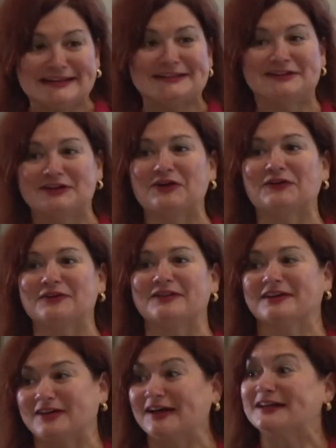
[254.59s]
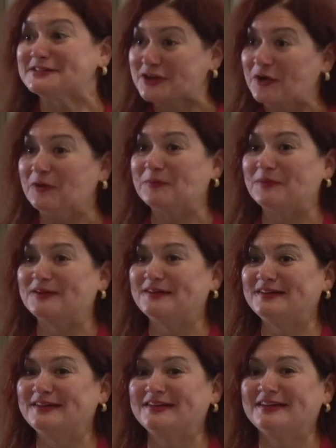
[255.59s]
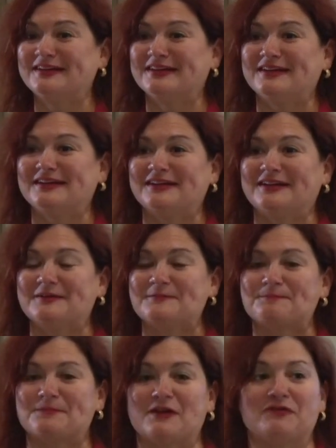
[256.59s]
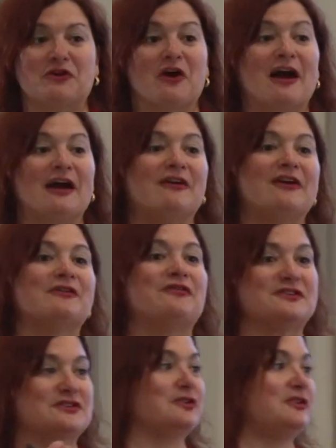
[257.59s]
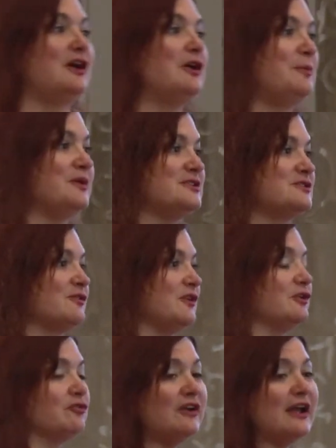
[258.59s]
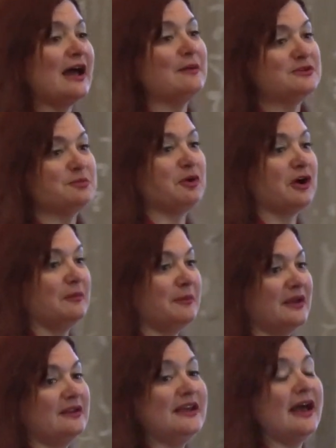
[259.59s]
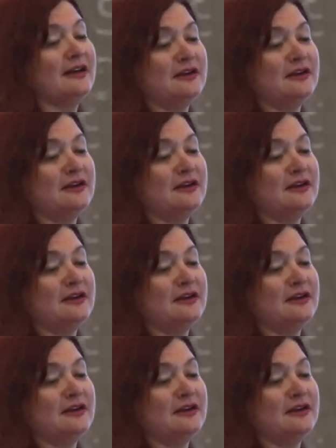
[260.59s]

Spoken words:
to go to the client's home. If you're hiring physical therapists for your rehab department, yeah,